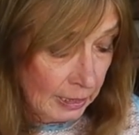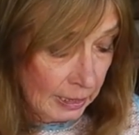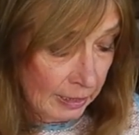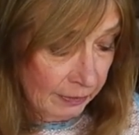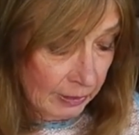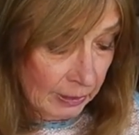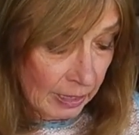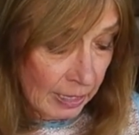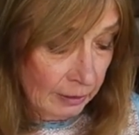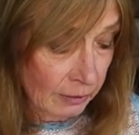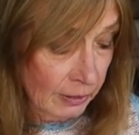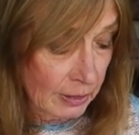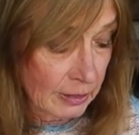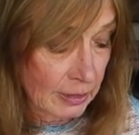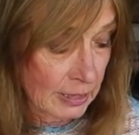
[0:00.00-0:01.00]
And then I
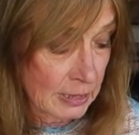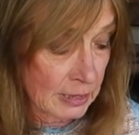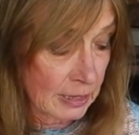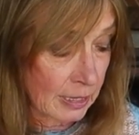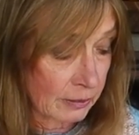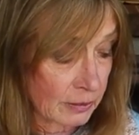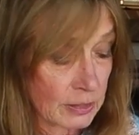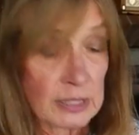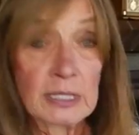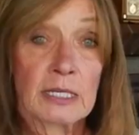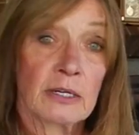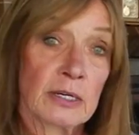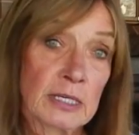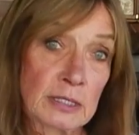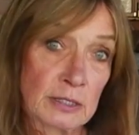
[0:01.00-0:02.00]
look at these colors
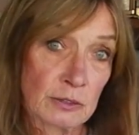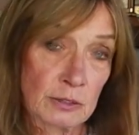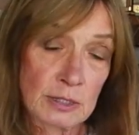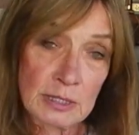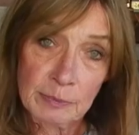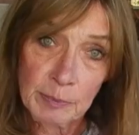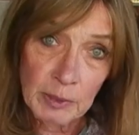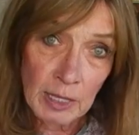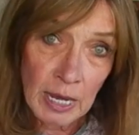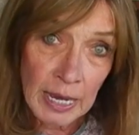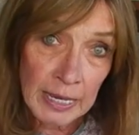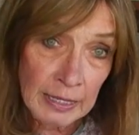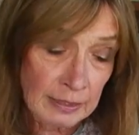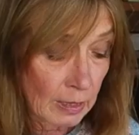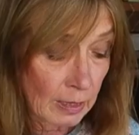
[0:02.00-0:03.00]
here as your supply.